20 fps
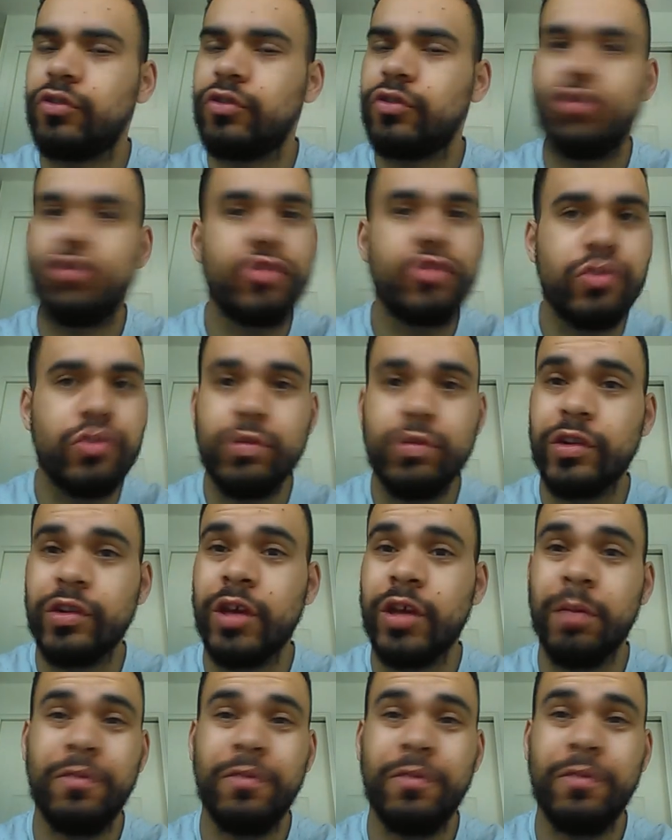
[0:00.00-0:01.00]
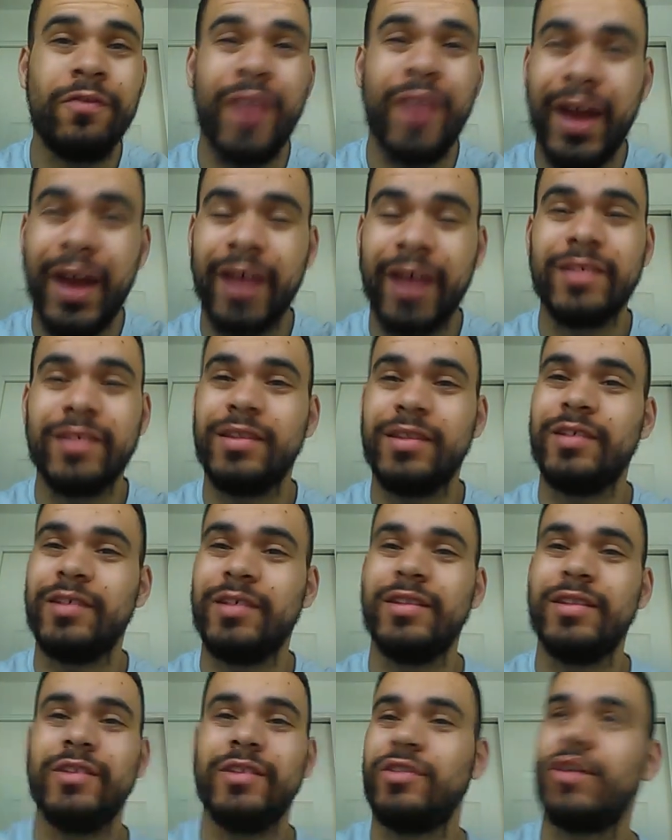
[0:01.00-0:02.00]
shooting up fast.
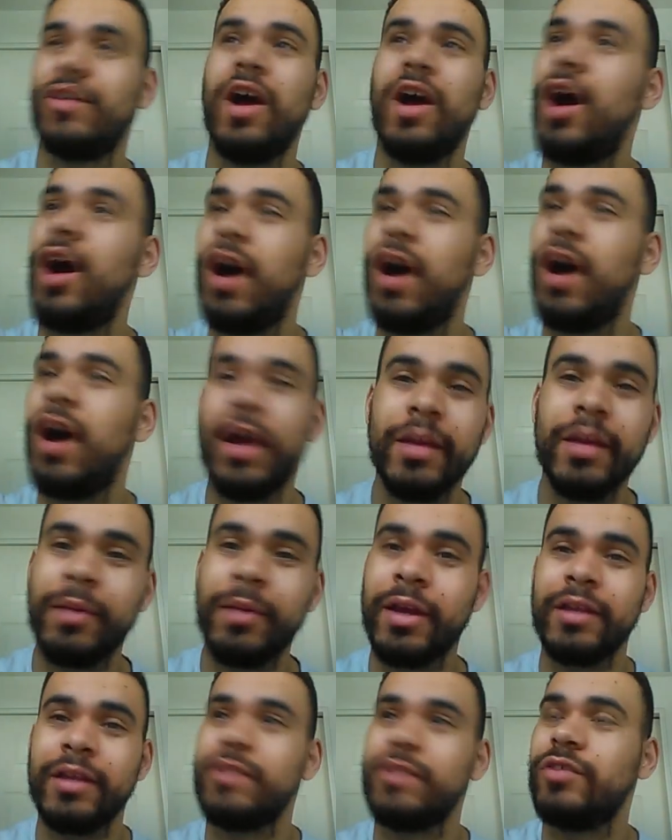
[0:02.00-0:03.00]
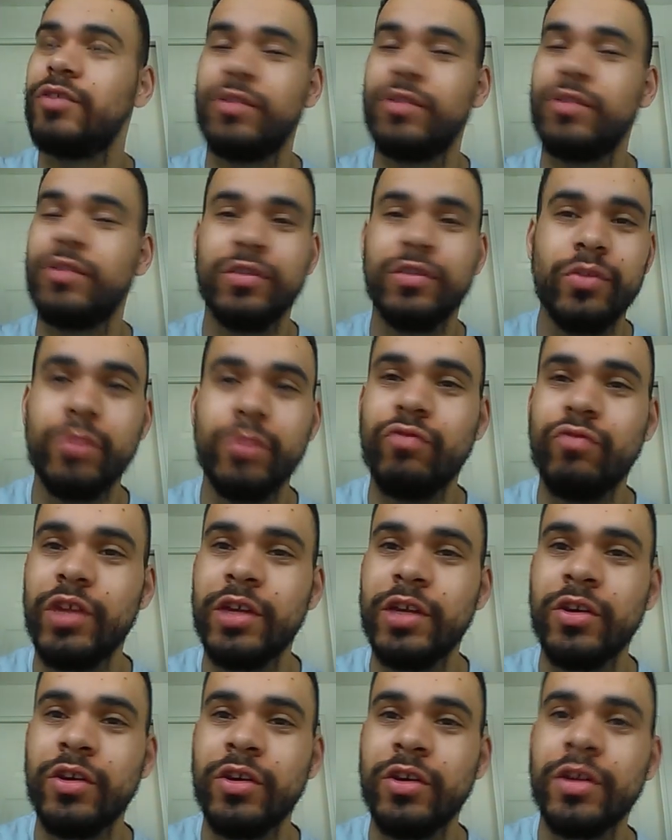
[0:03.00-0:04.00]
It's just high, man. It's doing really
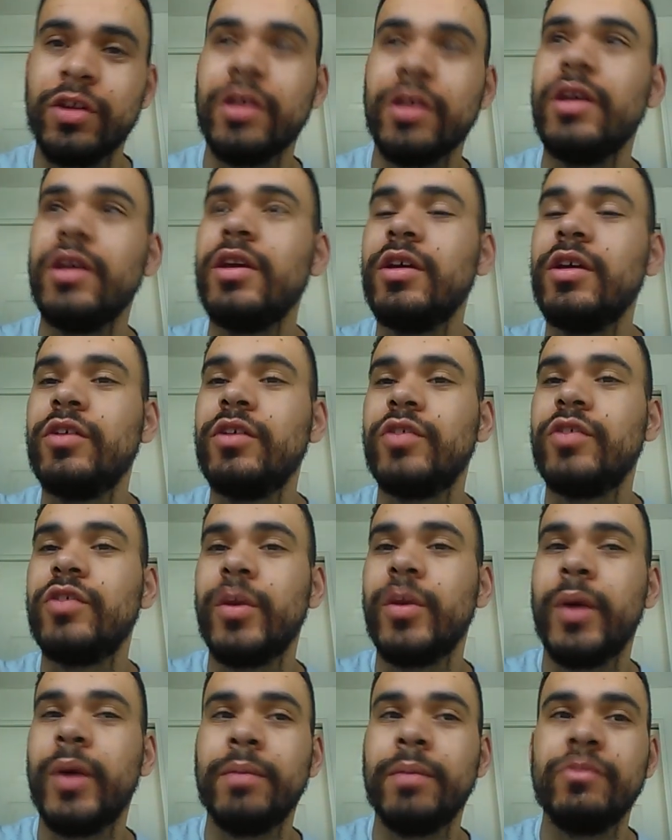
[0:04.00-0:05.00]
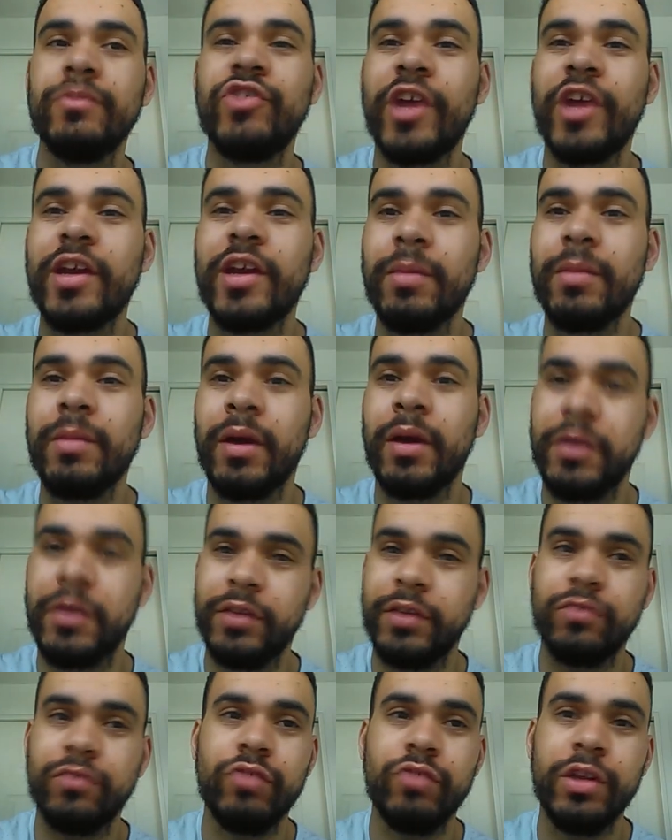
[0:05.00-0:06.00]
good. So check him out.
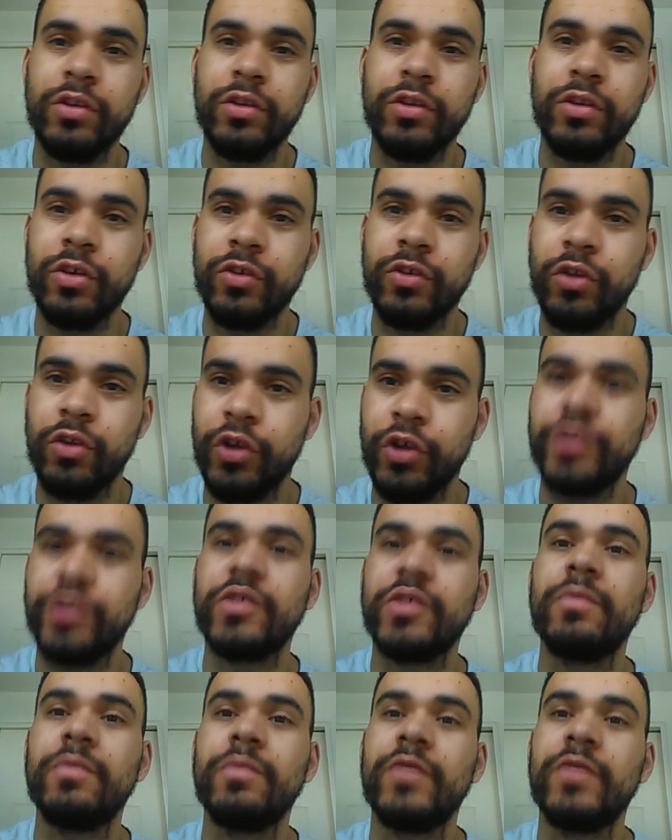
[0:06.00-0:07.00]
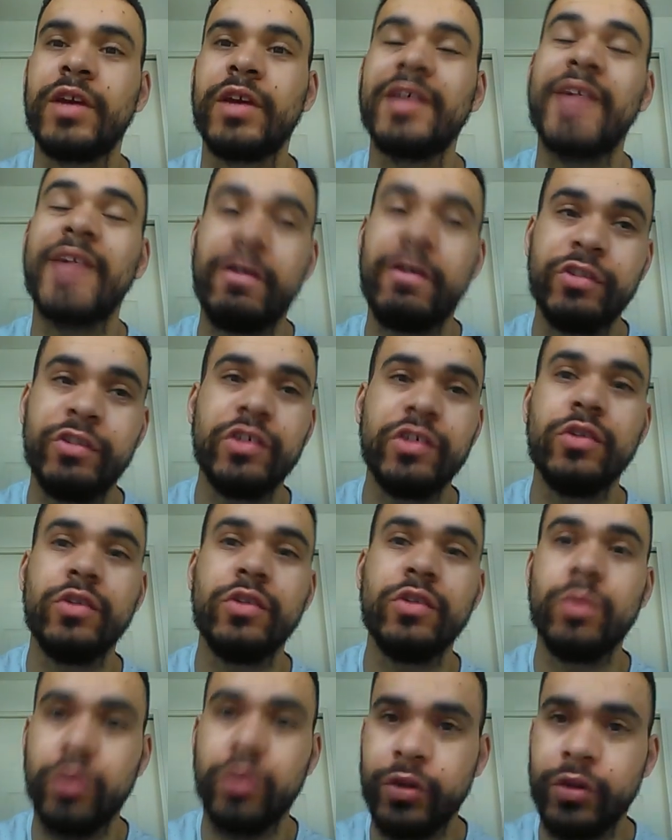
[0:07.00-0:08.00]
He's really good. You'll learn something. I guarantee you
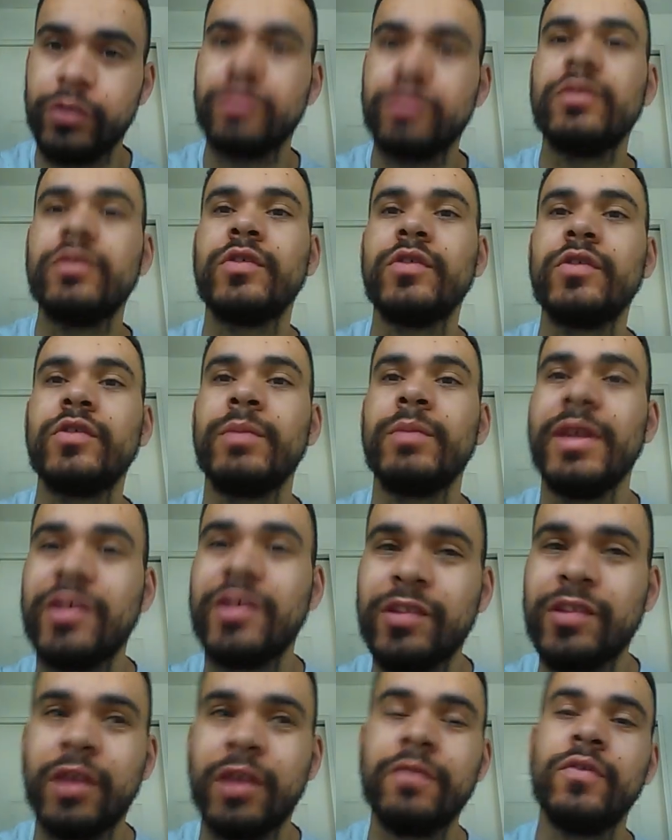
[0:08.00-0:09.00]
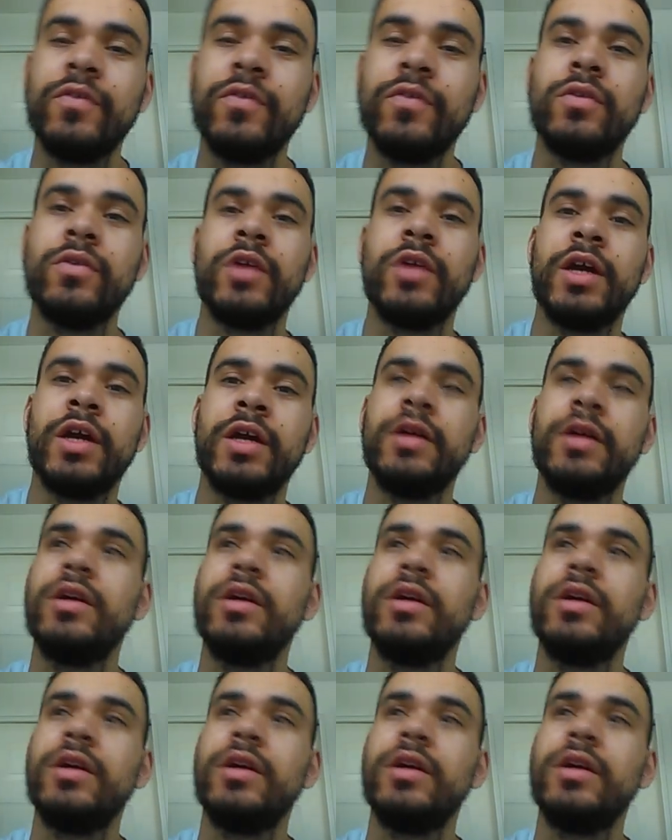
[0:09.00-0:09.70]
will learn some insightful